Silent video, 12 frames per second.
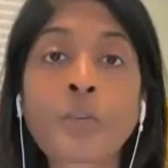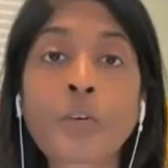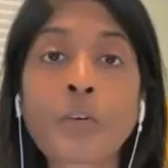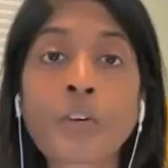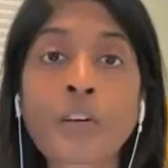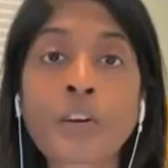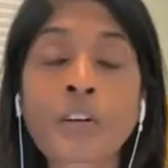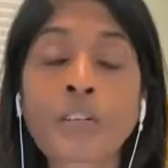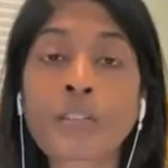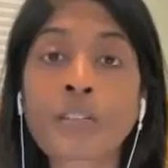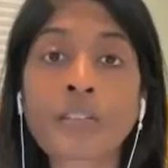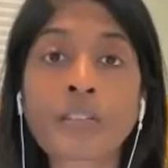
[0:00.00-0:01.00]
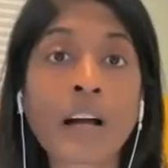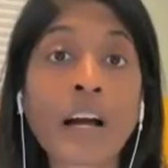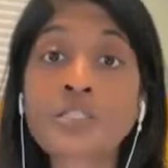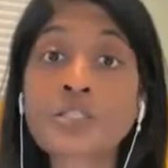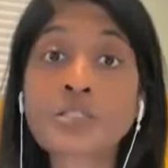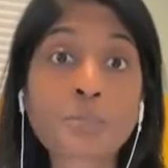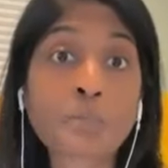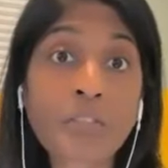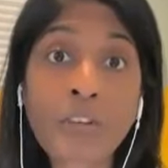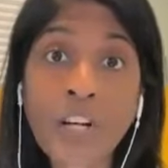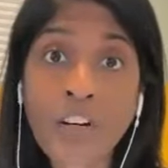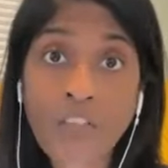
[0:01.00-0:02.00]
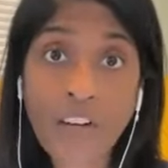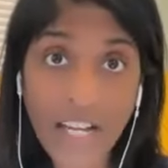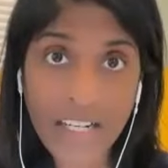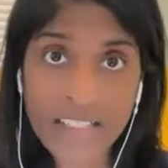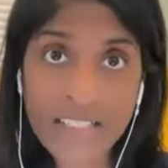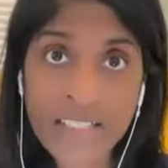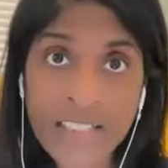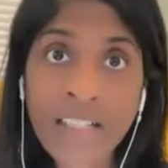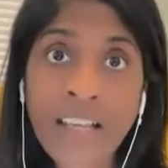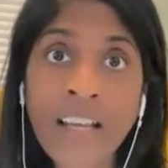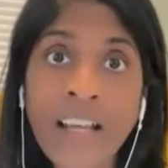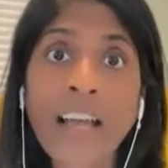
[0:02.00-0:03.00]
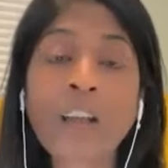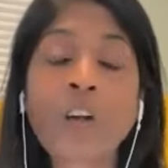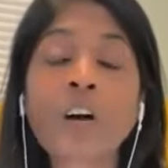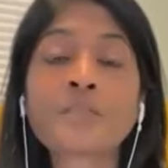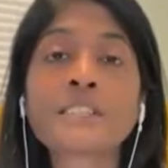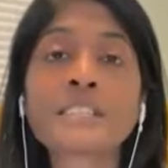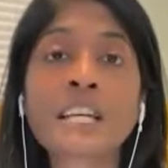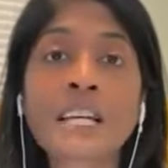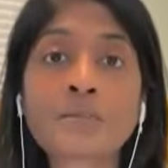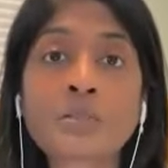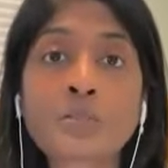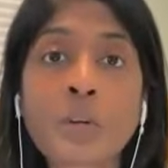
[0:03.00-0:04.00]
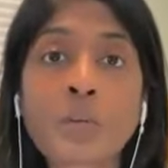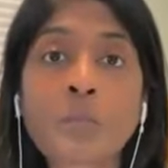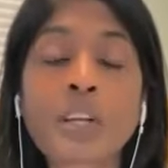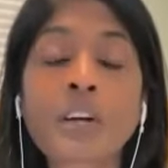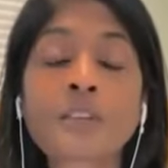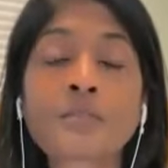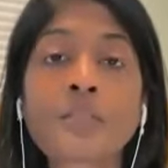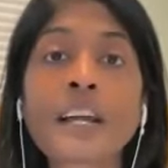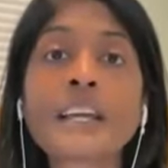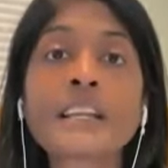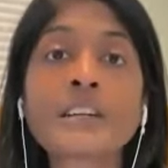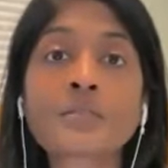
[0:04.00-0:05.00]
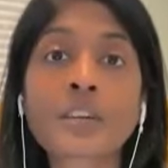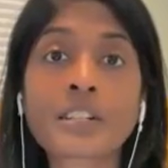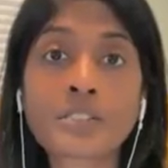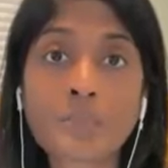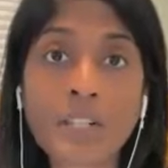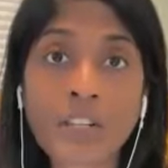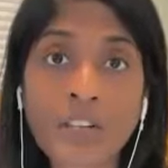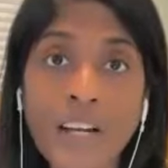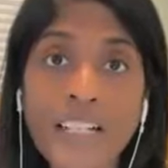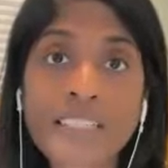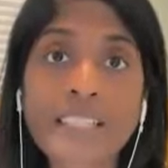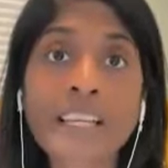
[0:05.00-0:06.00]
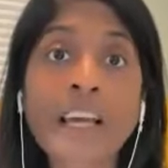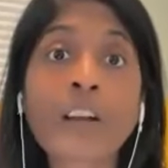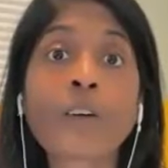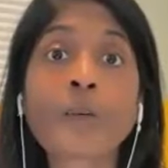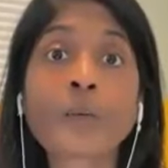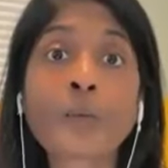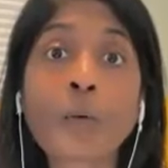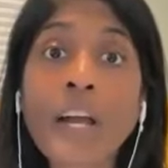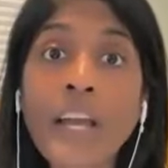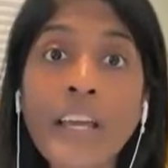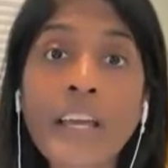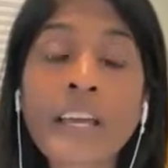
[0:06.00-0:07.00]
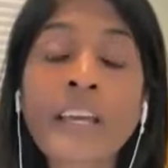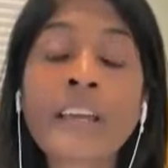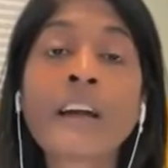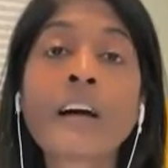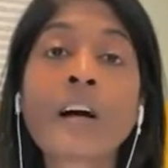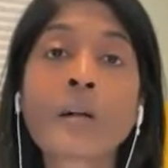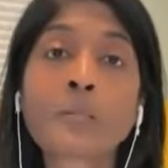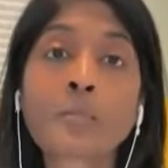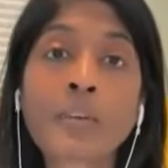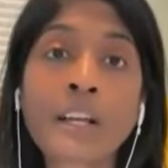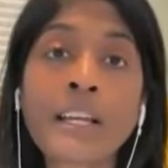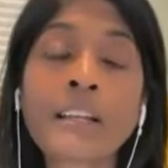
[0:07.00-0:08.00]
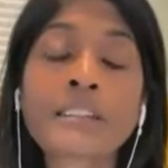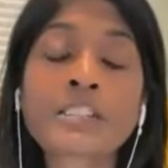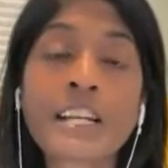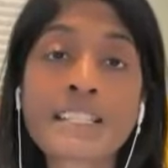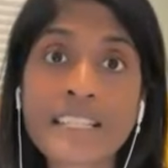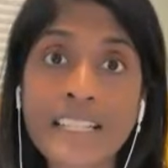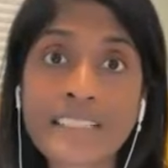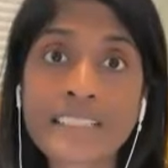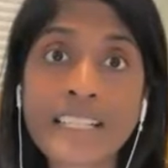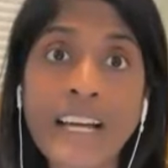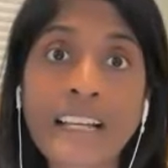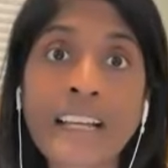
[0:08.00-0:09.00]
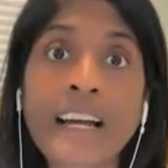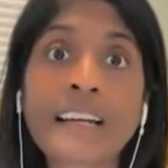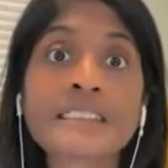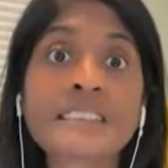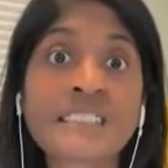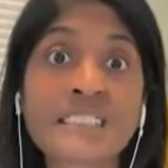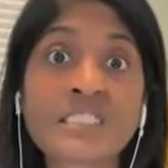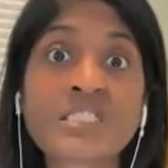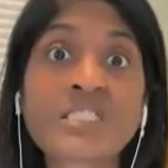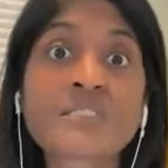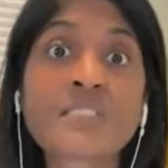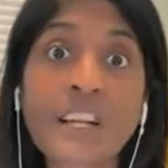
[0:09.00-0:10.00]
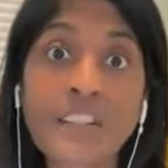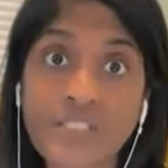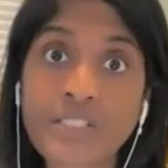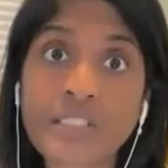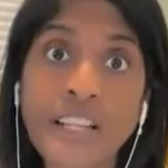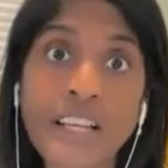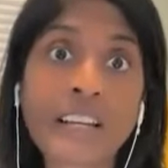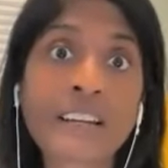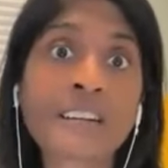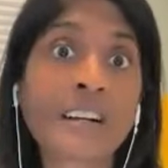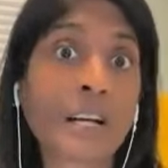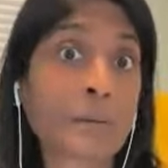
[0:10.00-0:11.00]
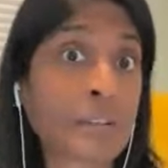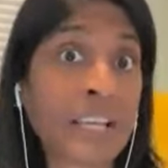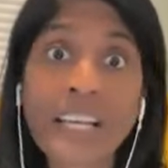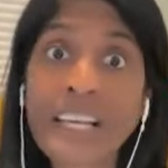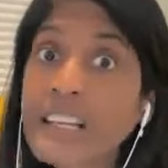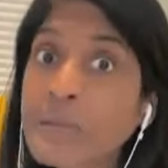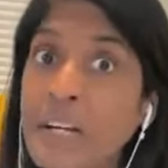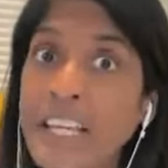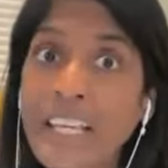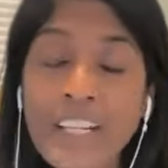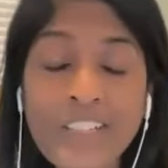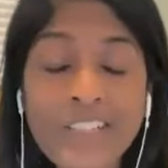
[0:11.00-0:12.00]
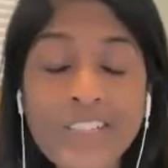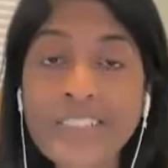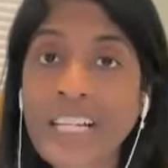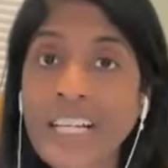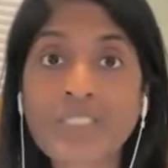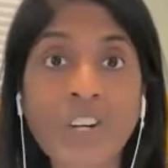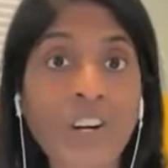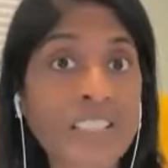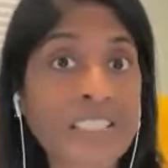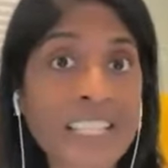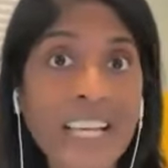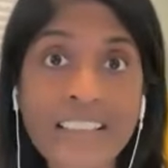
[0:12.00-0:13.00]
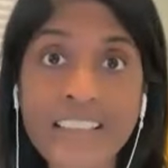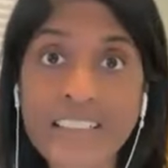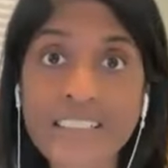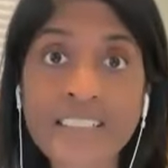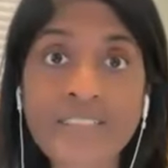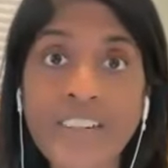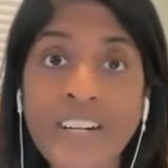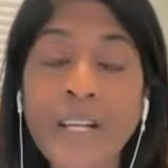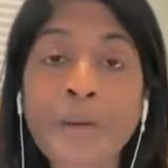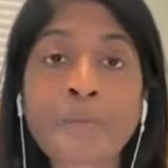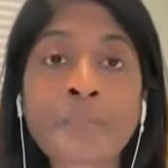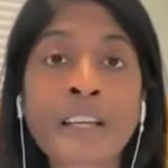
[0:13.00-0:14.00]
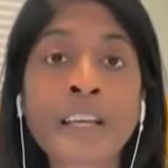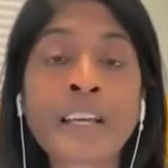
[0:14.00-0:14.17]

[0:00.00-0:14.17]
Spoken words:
for us to be correct. And oftentimes when we are fighting for us to be correct and get our own way, our brain translates that as this is survival. Like, I'm kicking in my heels. I've got to get this, right?